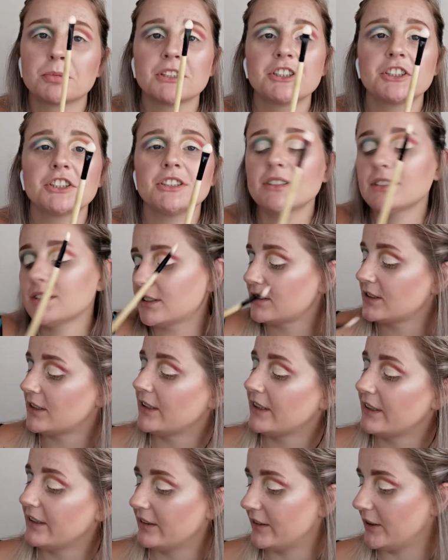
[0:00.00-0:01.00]
brushes.
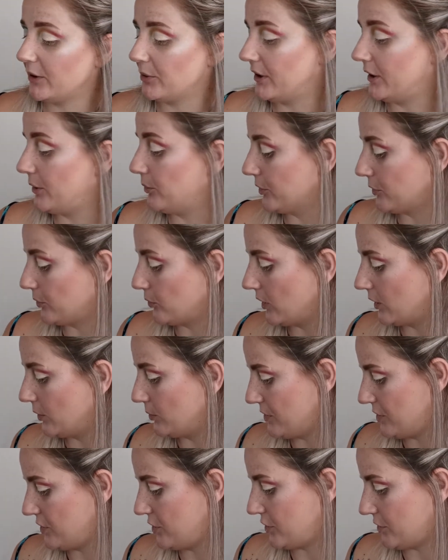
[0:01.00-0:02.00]
They really work well
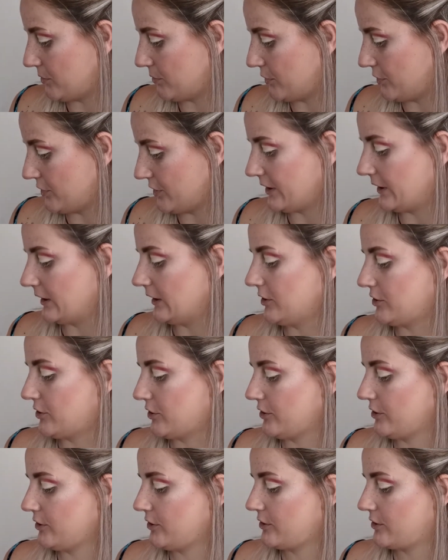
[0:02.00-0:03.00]
with shimmers and
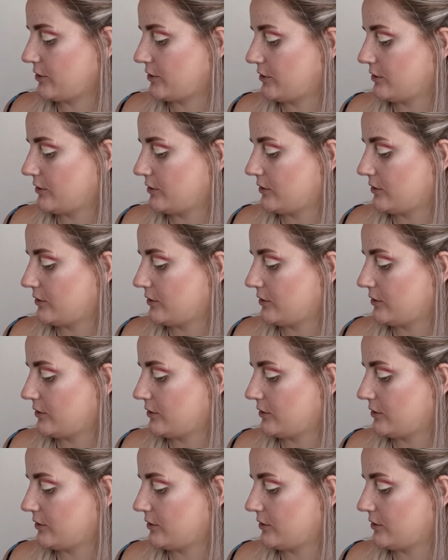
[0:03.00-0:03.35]
glitters.